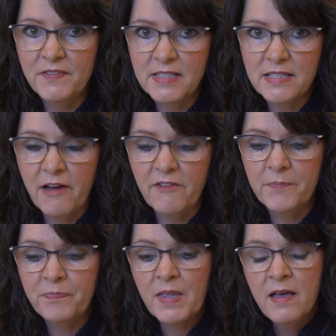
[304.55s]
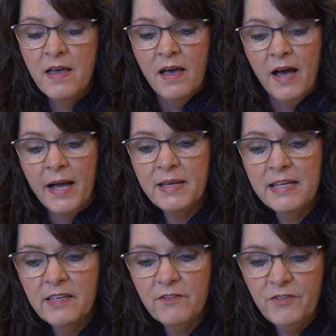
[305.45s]
of stuff. I'm going
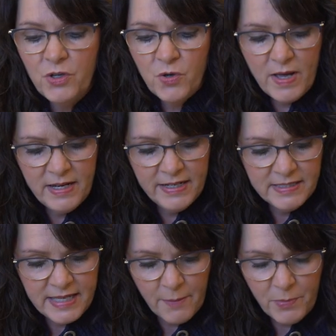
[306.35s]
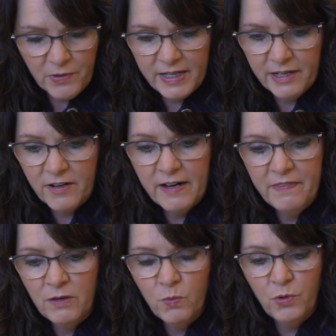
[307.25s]
to give you an example here,
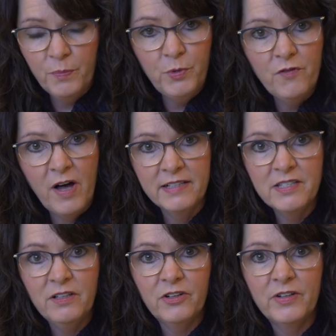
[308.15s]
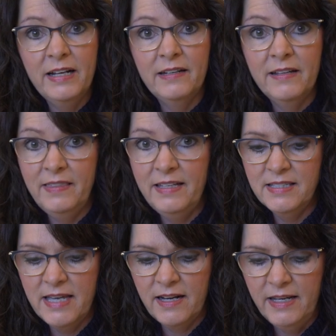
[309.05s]
and then we'll move on to learning
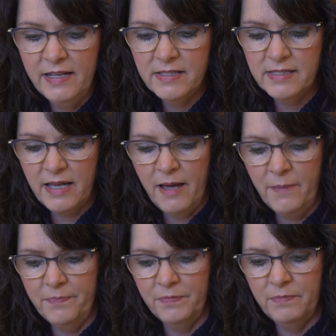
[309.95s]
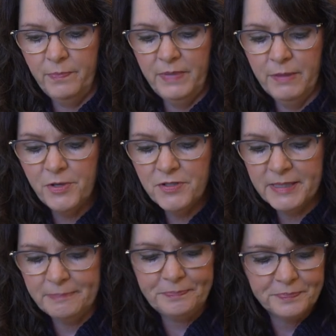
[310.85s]
these techniques in
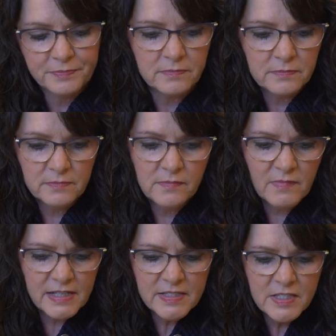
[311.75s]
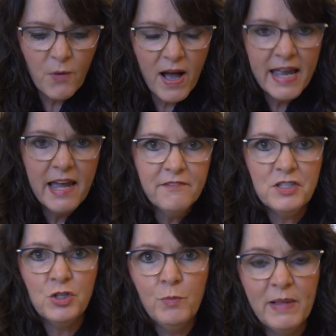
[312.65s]
person. So I have
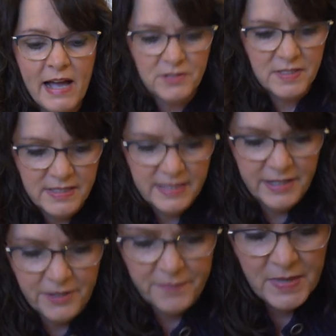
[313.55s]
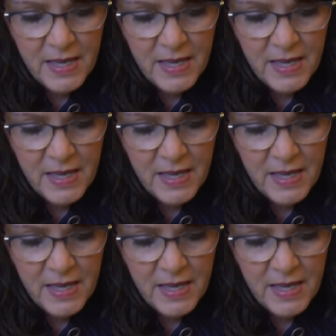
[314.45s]
2 blouses here,